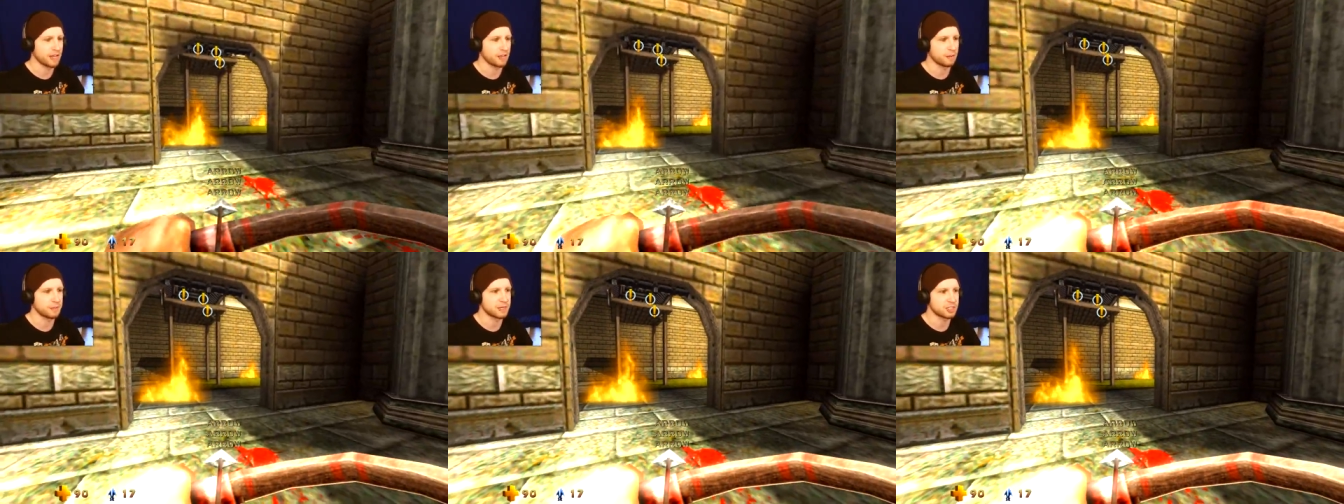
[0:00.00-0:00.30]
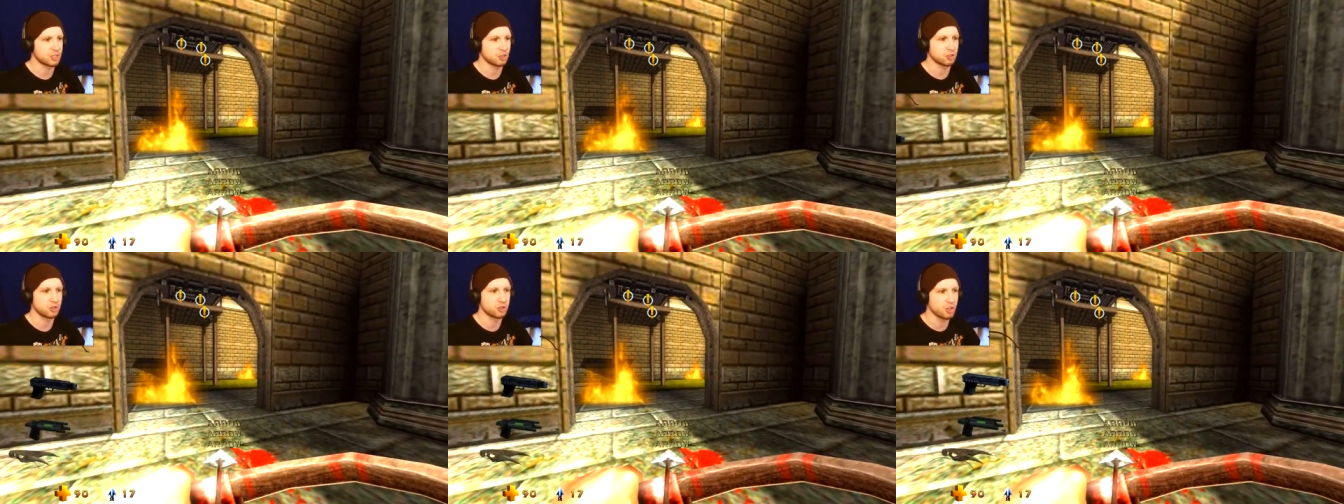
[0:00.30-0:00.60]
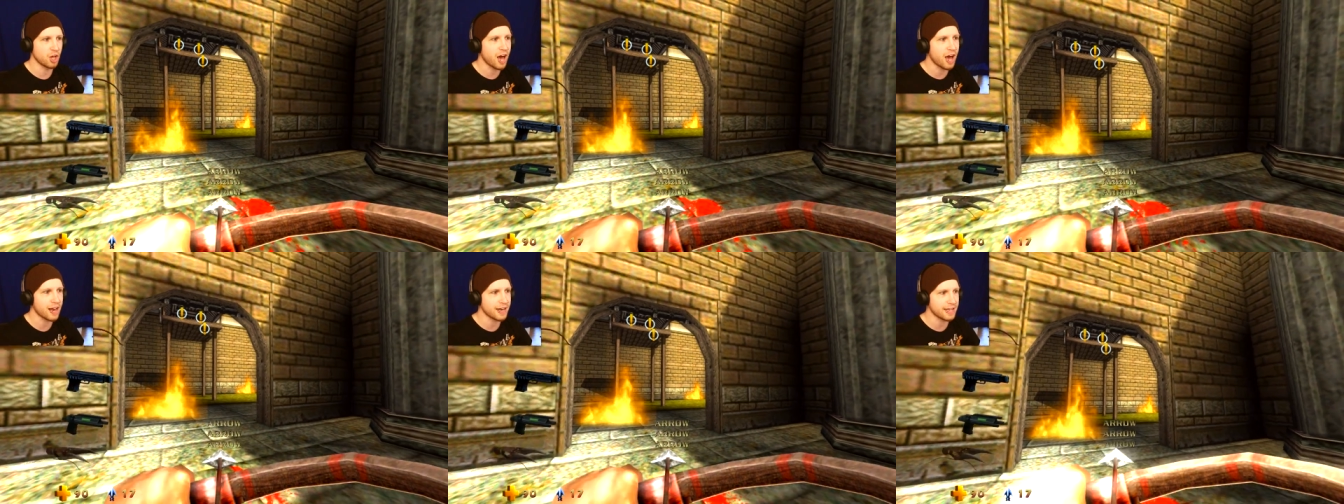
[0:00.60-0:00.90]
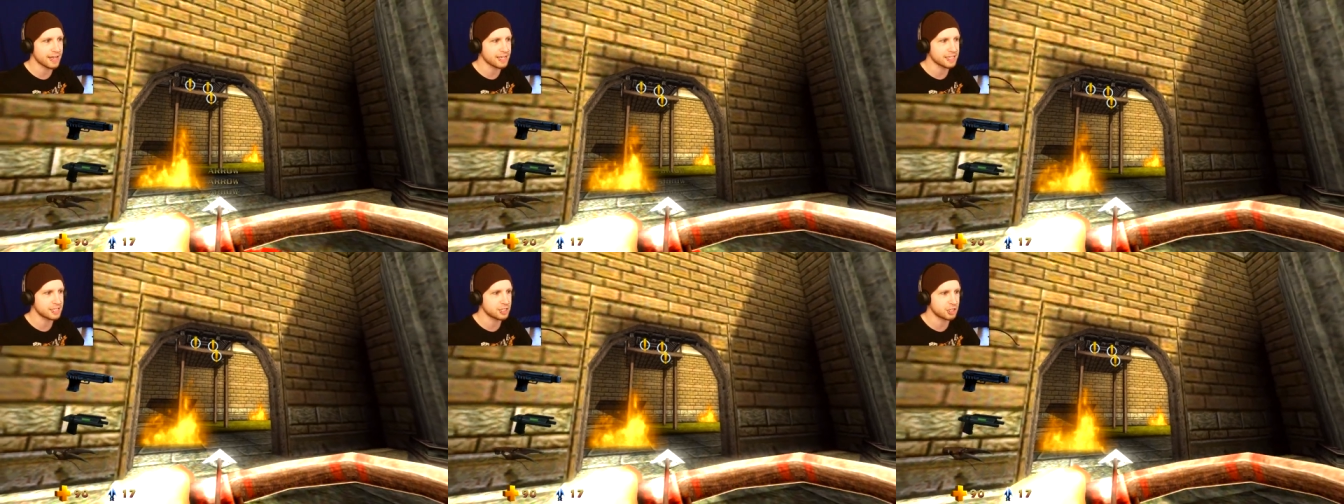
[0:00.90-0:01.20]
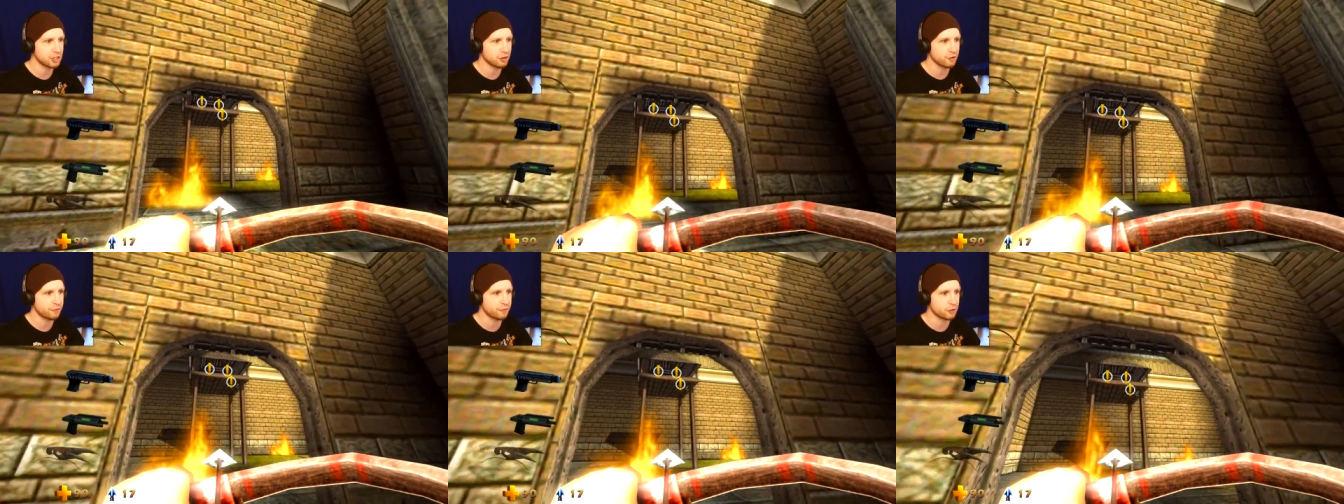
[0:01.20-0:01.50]
elements a lot
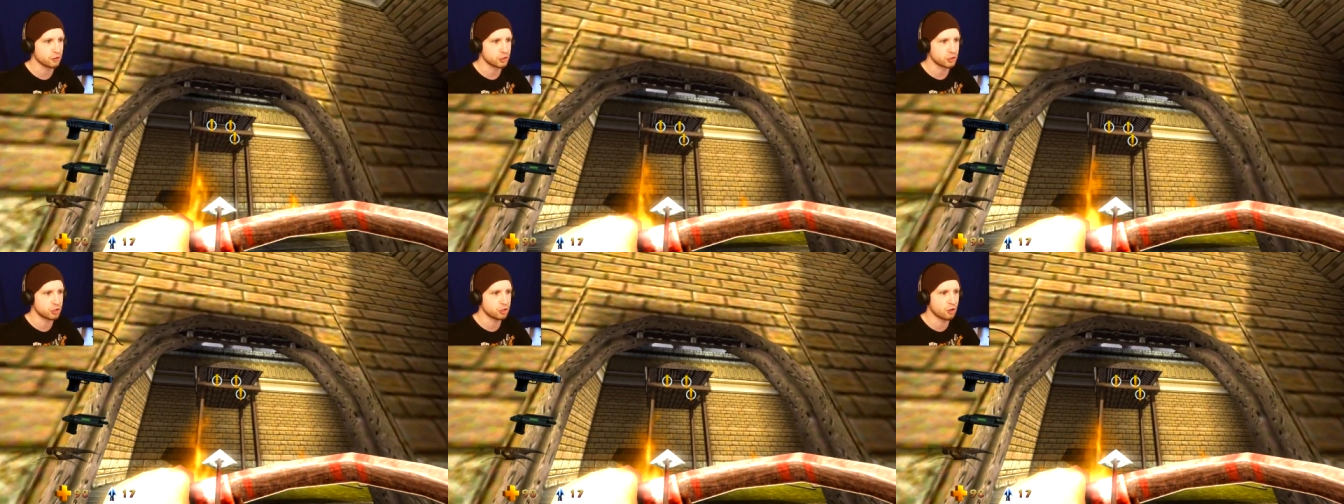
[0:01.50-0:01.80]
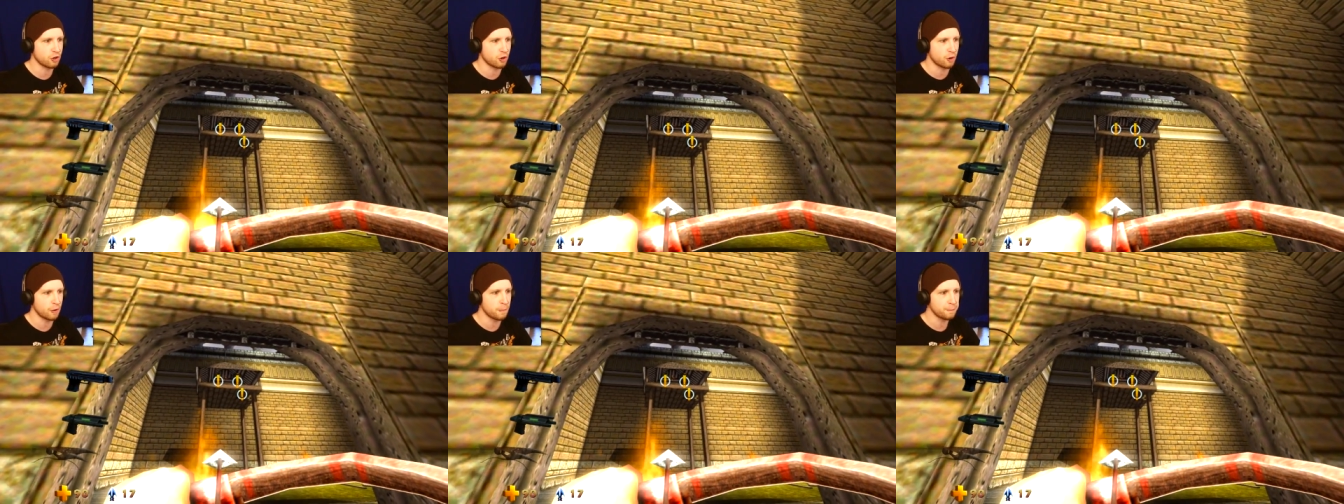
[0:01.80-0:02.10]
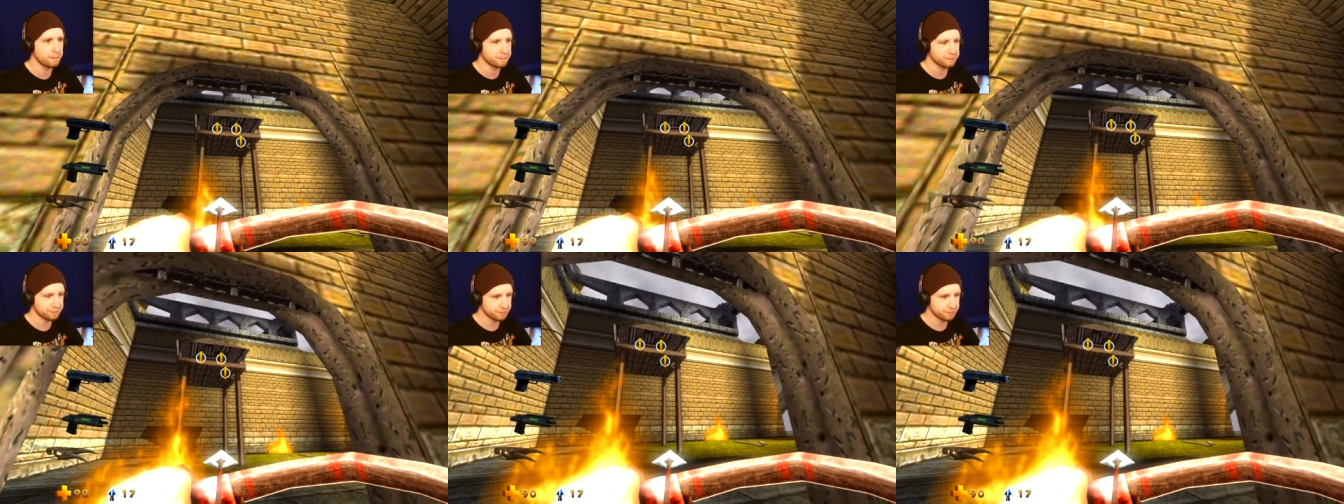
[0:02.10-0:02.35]
easier for sure.